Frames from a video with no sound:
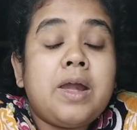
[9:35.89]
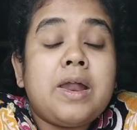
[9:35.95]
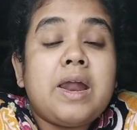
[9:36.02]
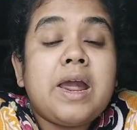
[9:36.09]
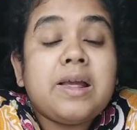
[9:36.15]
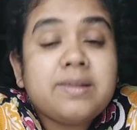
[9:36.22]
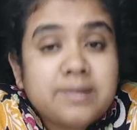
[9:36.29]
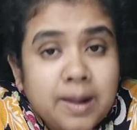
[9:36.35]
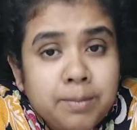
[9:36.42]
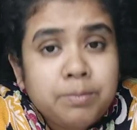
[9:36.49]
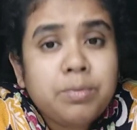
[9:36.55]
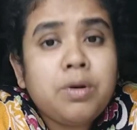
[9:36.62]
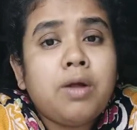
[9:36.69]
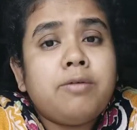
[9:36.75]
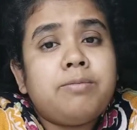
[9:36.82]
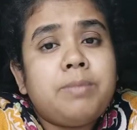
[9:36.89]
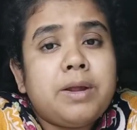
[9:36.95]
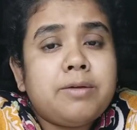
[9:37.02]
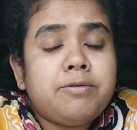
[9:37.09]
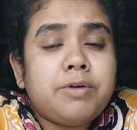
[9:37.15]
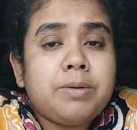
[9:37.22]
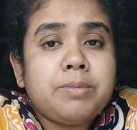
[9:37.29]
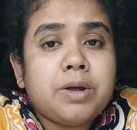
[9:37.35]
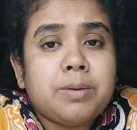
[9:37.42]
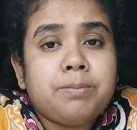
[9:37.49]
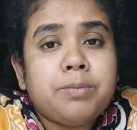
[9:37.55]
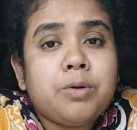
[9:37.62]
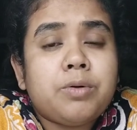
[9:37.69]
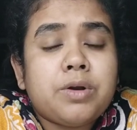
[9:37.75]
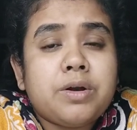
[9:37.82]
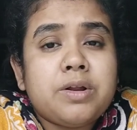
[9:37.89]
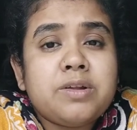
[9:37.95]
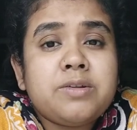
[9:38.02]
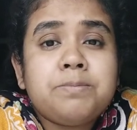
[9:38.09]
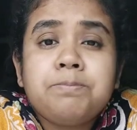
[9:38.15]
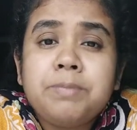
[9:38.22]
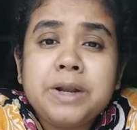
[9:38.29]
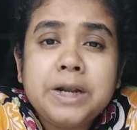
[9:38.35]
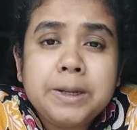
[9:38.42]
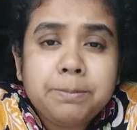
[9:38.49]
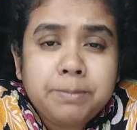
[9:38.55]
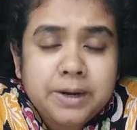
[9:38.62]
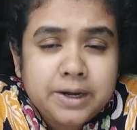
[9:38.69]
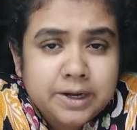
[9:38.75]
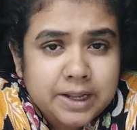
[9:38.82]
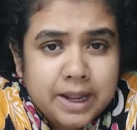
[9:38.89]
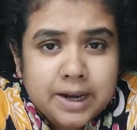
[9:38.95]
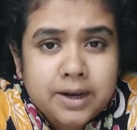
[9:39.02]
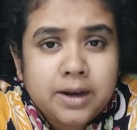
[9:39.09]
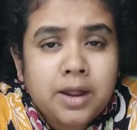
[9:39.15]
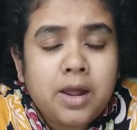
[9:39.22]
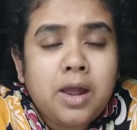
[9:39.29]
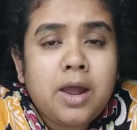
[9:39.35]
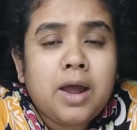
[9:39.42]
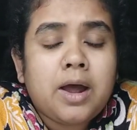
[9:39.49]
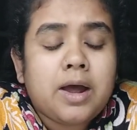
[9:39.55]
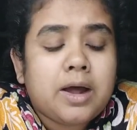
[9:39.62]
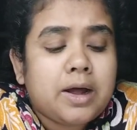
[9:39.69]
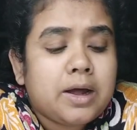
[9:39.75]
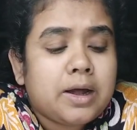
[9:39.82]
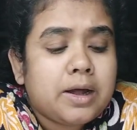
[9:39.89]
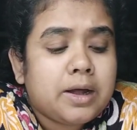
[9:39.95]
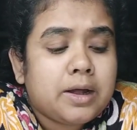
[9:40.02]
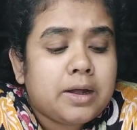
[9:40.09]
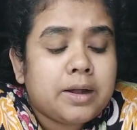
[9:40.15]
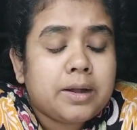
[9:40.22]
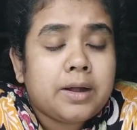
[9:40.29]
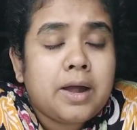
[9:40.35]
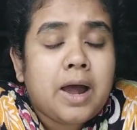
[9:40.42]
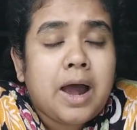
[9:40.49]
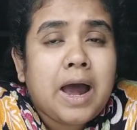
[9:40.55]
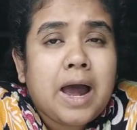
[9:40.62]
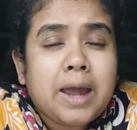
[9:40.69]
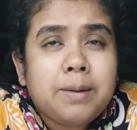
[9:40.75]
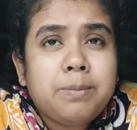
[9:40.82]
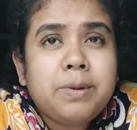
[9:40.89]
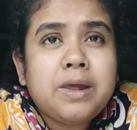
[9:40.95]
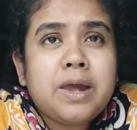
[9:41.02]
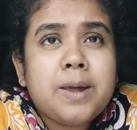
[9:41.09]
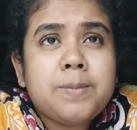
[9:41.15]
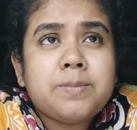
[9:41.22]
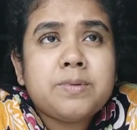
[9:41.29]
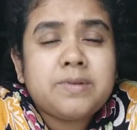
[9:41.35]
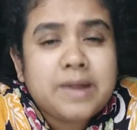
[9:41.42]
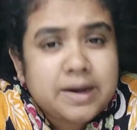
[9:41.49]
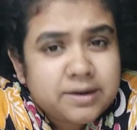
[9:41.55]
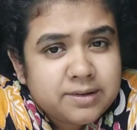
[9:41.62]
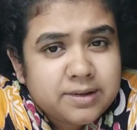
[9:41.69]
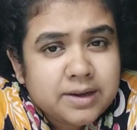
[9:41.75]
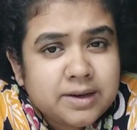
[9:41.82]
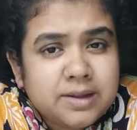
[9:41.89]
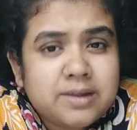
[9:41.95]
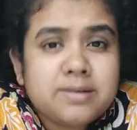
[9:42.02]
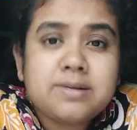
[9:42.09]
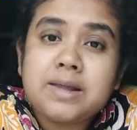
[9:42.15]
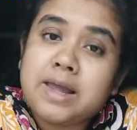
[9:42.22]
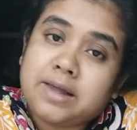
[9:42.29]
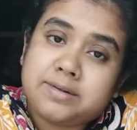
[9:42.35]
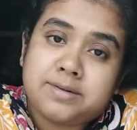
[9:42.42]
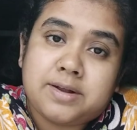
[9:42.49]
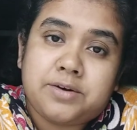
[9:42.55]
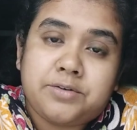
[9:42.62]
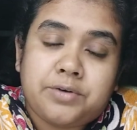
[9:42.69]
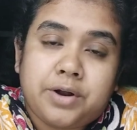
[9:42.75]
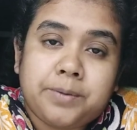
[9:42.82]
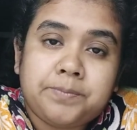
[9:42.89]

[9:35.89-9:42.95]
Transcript: Example of mainframe computer is PDP-10, IBM Z series, etc.